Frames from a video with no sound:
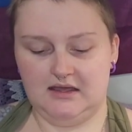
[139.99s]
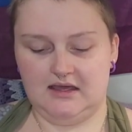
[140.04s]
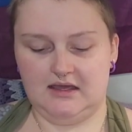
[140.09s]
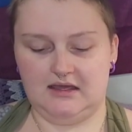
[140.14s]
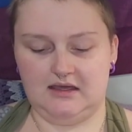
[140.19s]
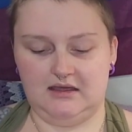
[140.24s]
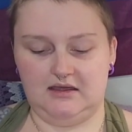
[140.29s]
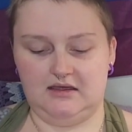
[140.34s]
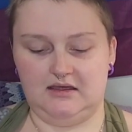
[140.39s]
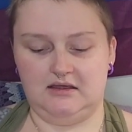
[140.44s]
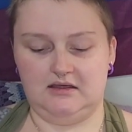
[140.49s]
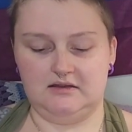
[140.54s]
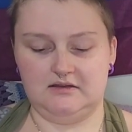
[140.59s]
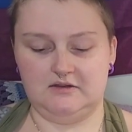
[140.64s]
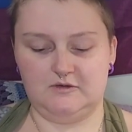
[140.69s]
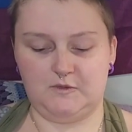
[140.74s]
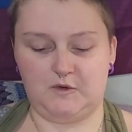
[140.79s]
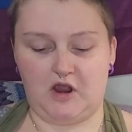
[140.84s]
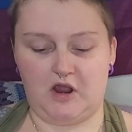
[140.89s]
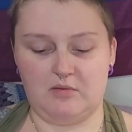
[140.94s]

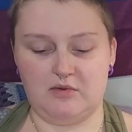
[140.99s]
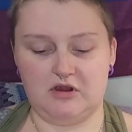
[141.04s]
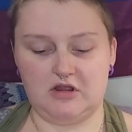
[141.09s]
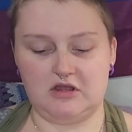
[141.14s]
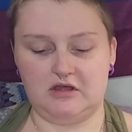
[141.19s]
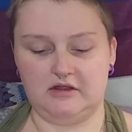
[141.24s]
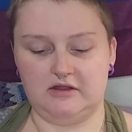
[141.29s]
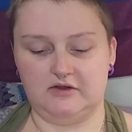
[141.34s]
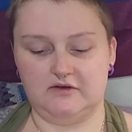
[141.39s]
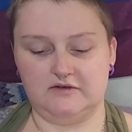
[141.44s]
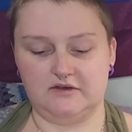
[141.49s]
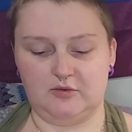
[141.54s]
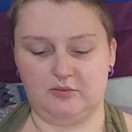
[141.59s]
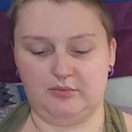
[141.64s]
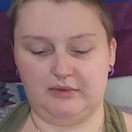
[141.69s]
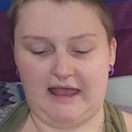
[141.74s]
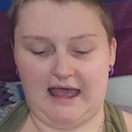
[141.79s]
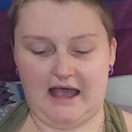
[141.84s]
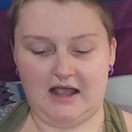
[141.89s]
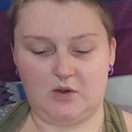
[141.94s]
Its primary colors are
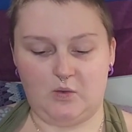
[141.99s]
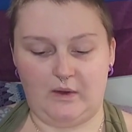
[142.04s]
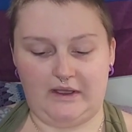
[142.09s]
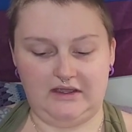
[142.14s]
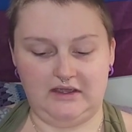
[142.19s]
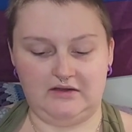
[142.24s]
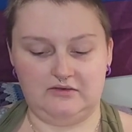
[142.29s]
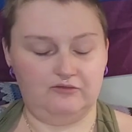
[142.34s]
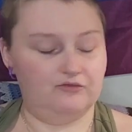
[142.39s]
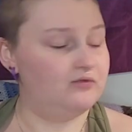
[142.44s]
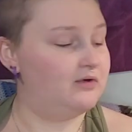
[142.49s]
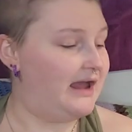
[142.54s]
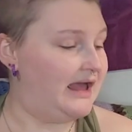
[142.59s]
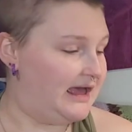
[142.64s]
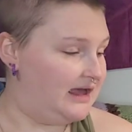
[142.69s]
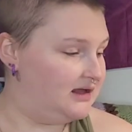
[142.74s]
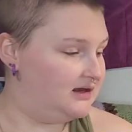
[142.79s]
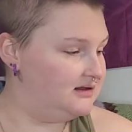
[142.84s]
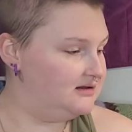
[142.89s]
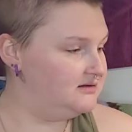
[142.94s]
black, white, and
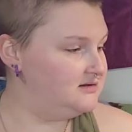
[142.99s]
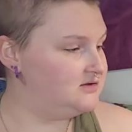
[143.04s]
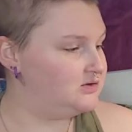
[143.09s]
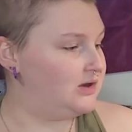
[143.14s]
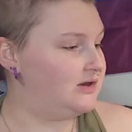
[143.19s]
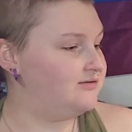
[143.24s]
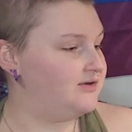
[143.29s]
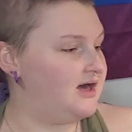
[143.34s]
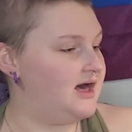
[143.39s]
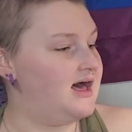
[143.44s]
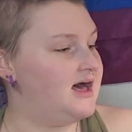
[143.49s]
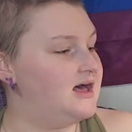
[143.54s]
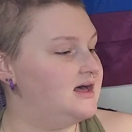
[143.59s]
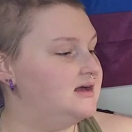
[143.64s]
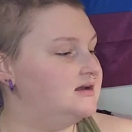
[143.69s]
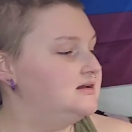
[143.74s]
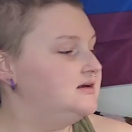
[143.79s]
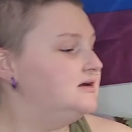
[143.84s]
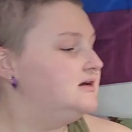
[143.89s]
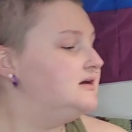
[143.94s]
red. So I've got,